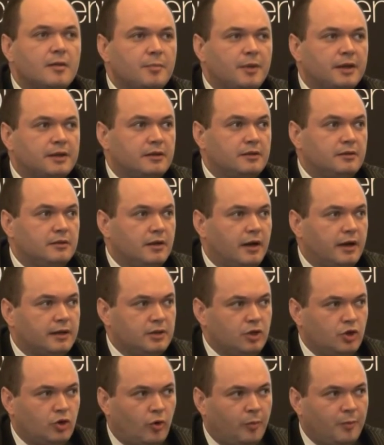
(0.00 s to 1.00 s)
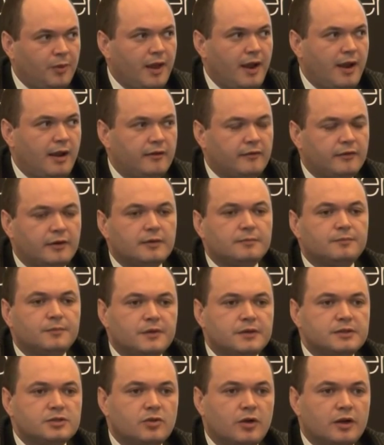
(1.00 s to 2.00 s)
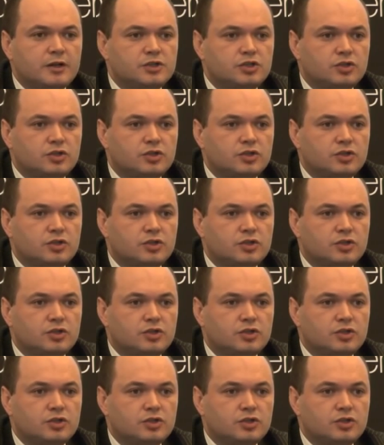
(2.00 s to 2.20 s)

But at the European level, it's quite